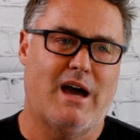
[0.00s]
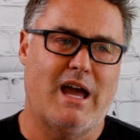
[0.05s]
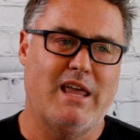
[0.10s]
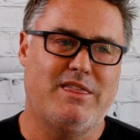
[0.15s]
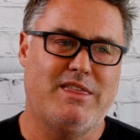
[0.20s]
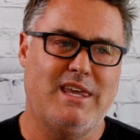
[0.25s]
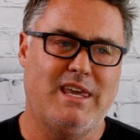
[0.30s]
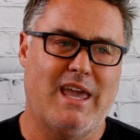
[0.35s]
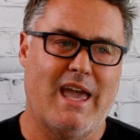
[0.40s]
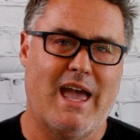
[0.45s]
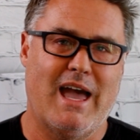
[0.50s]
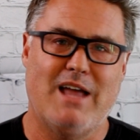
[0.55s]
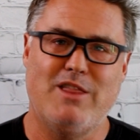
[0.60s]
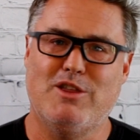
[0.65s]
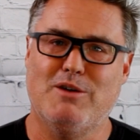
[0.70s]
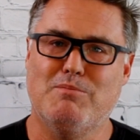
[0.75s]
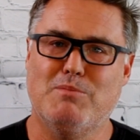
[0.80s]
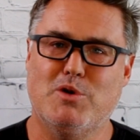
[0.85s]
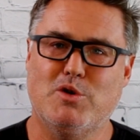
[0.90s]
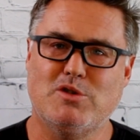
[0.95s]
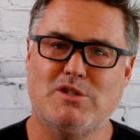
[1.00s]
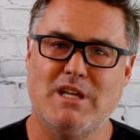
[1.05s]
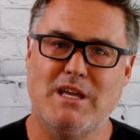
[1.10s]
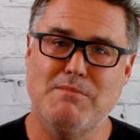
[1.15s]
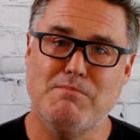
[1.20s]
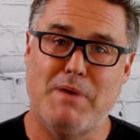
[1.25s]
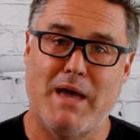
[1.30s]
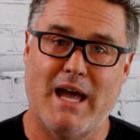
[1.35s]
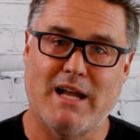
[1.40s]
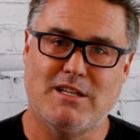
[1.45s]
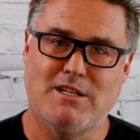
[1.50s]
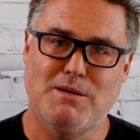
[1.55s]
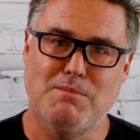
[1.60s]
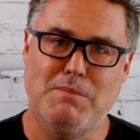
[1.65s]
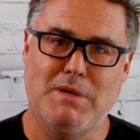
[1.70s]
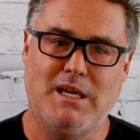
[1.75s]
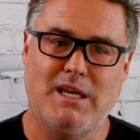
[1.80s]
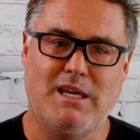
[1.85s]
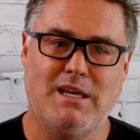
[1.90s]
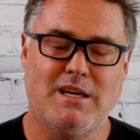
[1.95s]
I think, had the most impact to
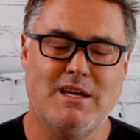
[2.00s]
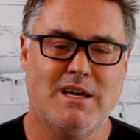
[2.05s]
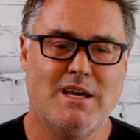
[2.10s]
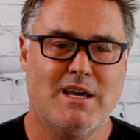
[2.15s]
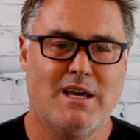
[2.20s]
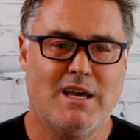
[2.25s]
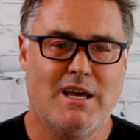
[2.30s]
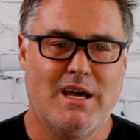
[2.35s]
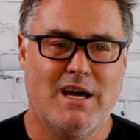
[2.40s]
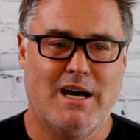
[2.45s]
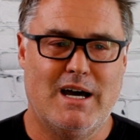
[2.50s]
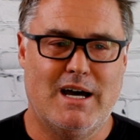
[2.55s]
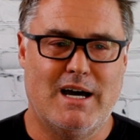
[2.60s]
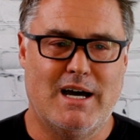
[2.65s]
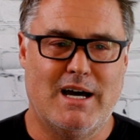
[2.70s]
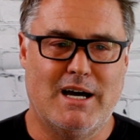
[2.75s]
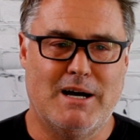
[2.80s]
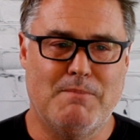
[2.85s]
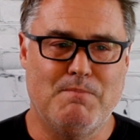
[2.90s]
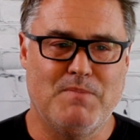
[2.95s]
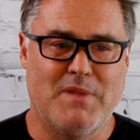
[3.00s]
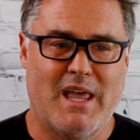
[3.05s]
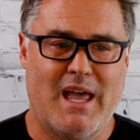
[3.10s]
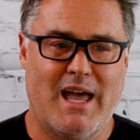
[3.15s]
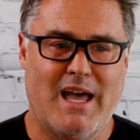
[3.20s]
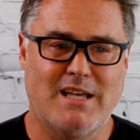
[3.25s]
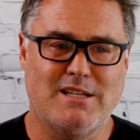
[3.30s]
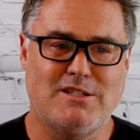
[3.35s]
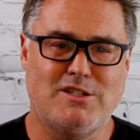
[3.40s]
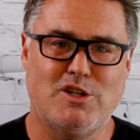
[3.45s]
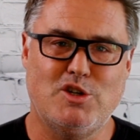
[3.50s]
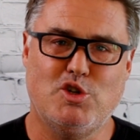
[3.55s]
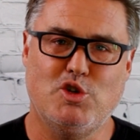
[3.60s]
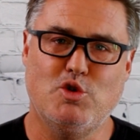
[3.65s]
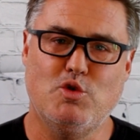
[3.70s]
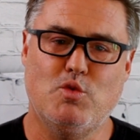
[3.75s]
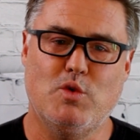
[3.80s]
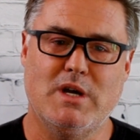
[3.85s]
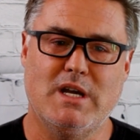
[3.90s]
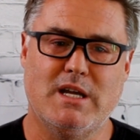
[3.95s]
me has to do
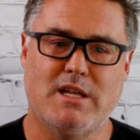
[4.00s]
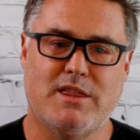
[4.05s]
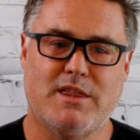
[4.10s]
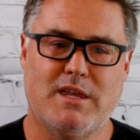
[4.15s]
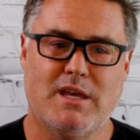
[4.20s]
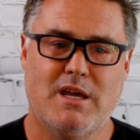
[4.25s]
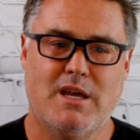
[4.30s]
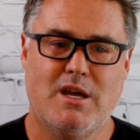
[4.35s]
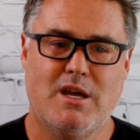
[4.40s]
with